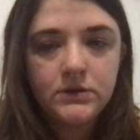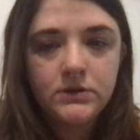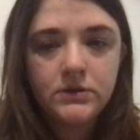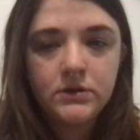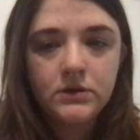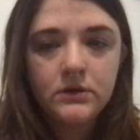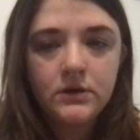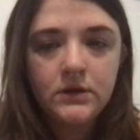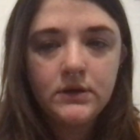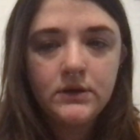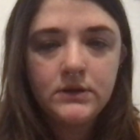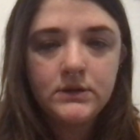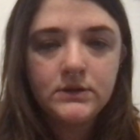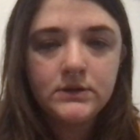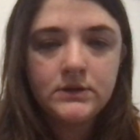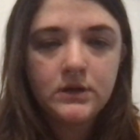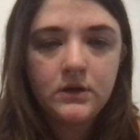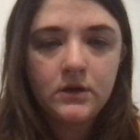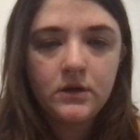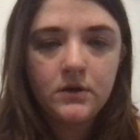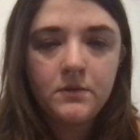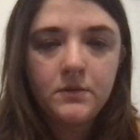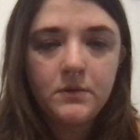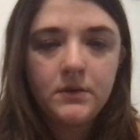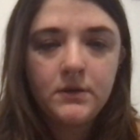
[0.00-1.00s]
During this
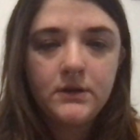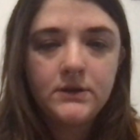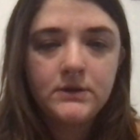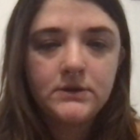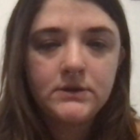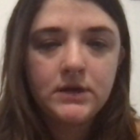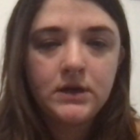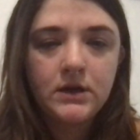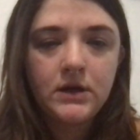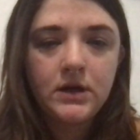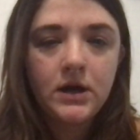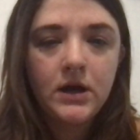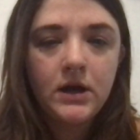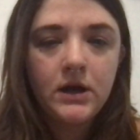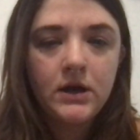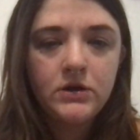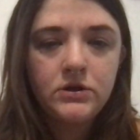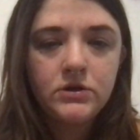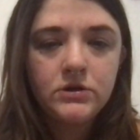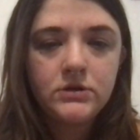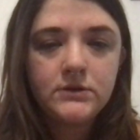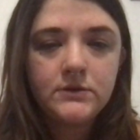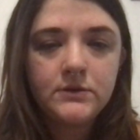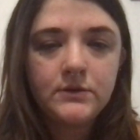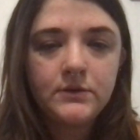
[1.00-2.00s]
therapy, the
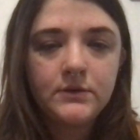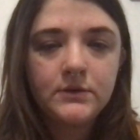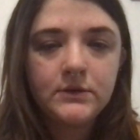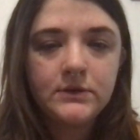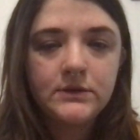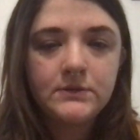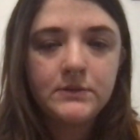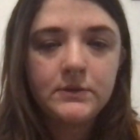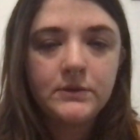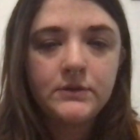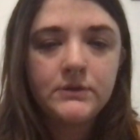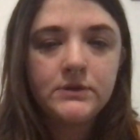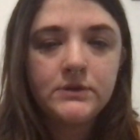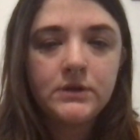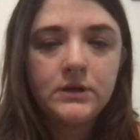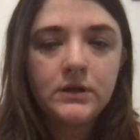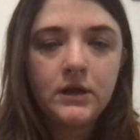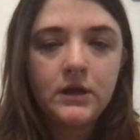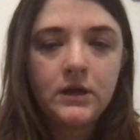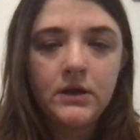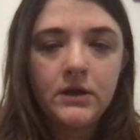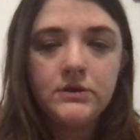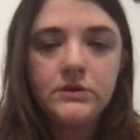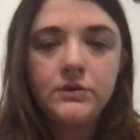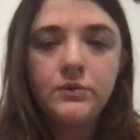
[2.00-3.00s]
psychiatrist will expose the
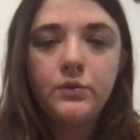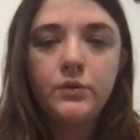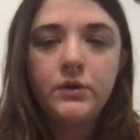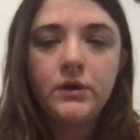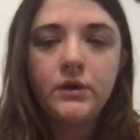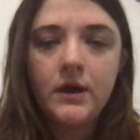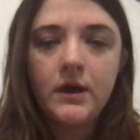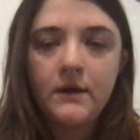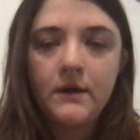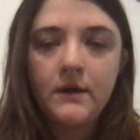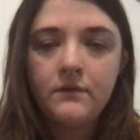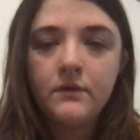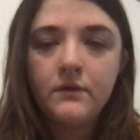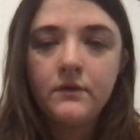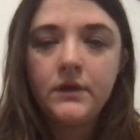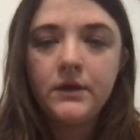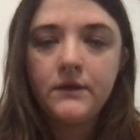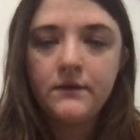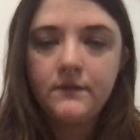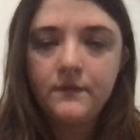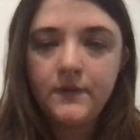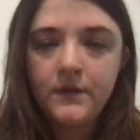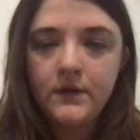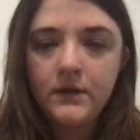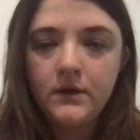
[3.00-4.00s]
client to whatever they
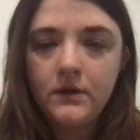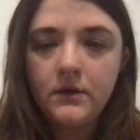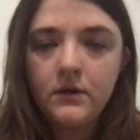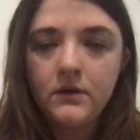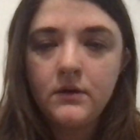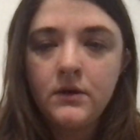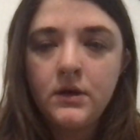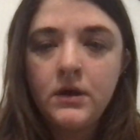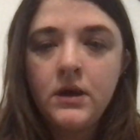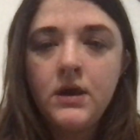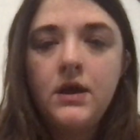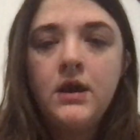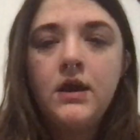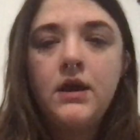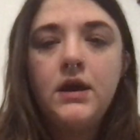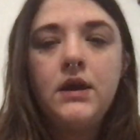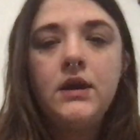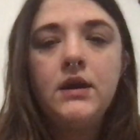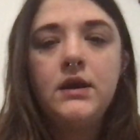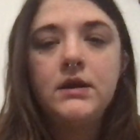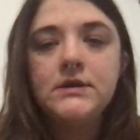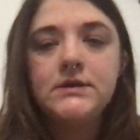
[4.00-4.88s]
fear in a